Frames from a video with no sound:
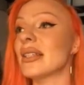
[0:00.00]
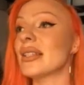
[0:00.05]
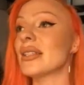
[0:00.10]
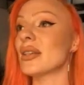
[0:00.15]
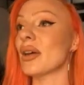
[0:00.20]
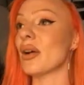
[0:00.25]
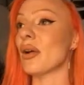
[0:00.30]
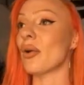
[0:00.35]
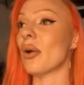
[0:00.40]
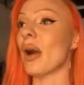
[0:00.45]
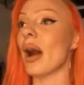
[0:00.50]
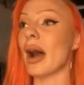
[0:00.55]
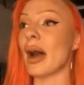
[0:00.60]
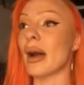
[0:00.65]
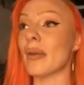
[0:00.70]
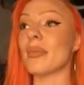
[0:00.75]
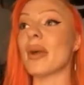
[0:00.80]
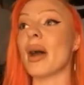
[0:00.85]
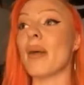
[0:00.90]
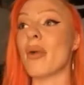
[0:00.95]
So
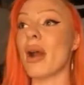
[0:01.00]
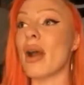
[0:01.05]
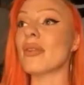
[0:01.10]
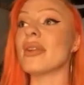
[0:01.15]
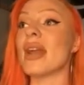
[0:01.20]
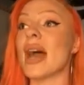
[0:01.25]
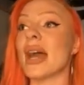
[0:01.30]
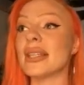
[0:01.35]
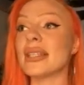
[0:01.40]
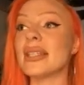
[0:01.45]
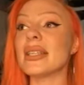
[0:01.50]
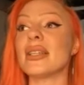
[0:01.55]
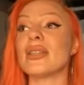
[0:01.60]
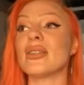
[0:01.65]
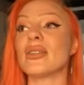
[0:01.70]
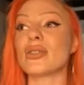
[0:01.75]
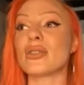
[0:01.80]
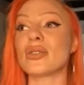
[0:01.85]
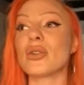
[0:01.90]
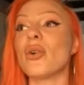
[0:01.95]
around 19
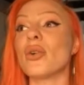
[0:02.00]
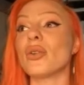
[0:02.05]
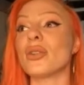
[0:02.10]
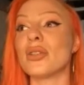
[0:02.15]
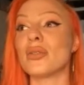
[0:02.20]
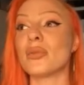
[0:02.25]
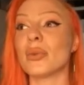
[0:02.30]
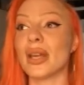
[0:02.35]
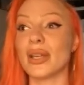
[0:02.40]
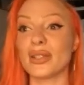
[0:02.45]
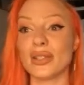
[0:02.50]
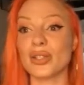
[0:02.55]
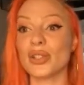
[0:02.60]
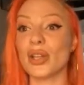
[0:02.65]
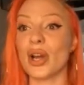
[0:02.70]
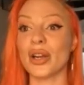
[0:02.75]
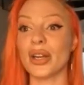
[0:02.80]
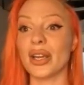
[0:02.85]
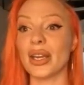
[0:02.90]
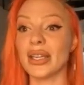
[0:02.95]
years old is when I
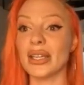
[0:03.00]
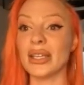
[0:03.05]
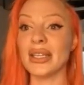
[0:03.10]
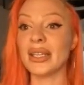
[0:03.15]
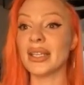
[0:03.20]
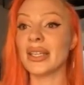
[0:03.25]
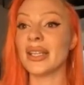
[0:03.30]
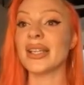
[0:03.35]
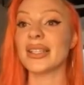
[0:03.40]
started